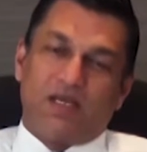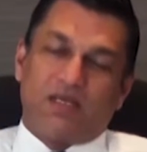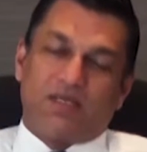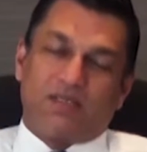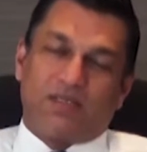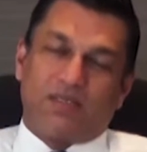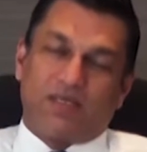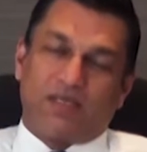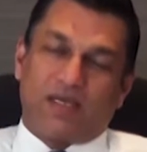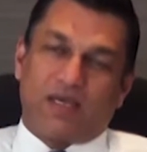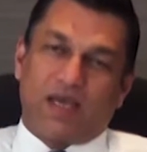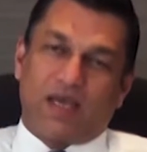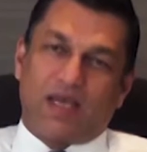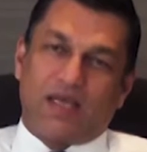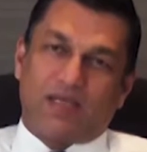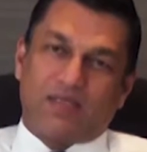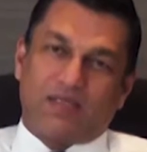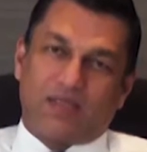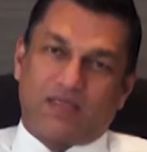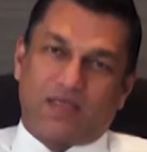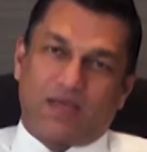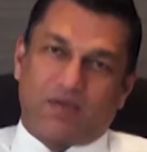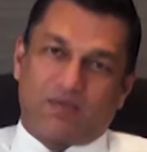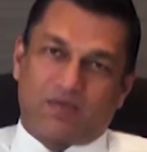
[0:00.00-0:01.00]
Singer
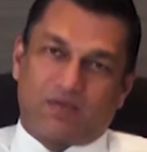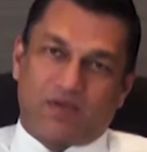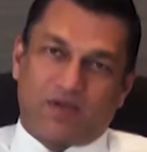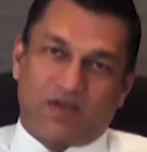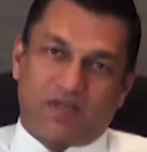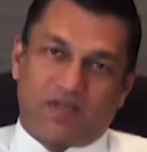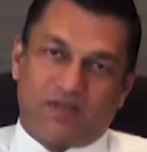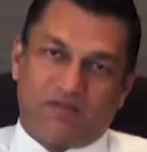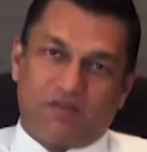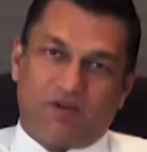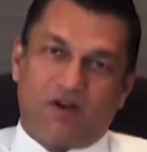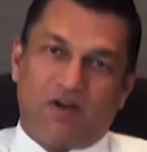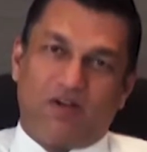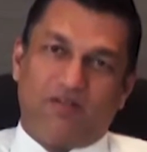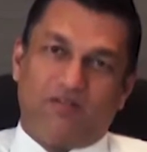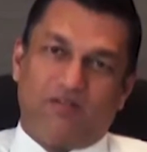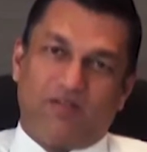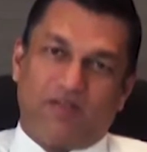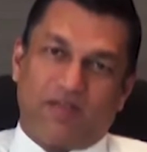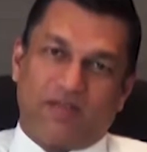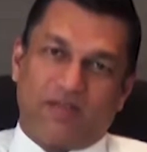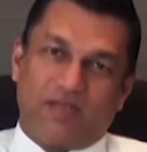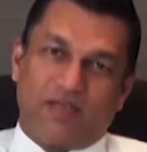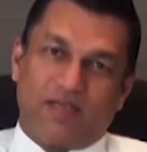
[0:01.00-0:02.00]
has kept on
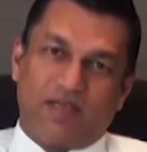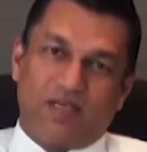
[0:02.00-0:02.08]
evolving.